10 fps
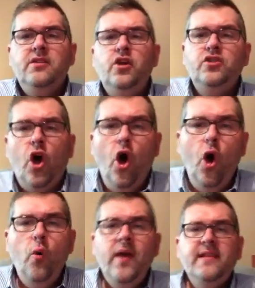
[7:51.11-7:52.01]
There's
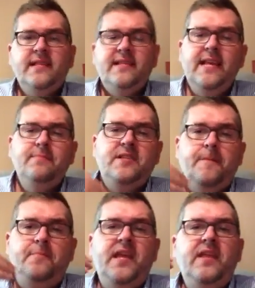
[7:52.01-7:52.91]
always seems to
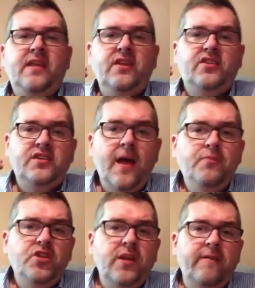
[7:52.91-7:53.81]
be the
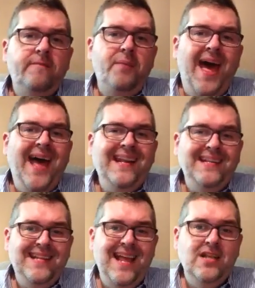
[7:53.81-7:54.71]
assumption of bad
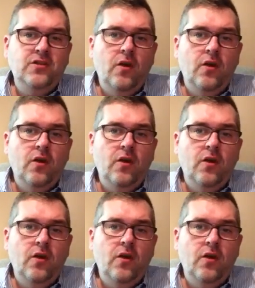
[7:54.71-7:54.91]
intent